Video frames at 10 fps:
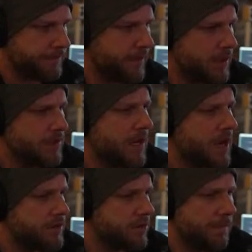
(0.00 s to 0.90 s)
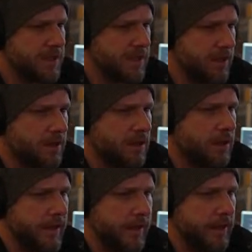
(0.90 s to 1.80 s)
So I kind of dropped this in.
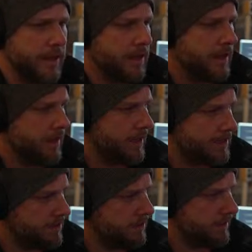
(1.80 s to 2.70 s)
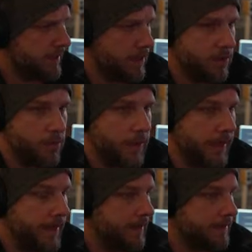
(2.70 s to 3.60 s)
I started to lay it out, but
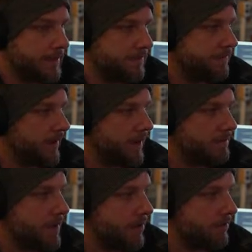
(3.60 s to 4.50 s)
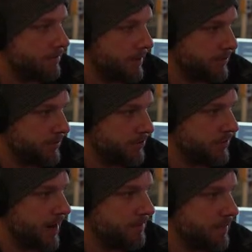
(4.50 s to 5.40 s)
again, this freaking mountain range was
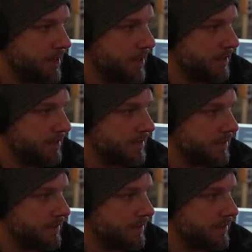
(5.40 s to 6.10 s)
driving me nuts.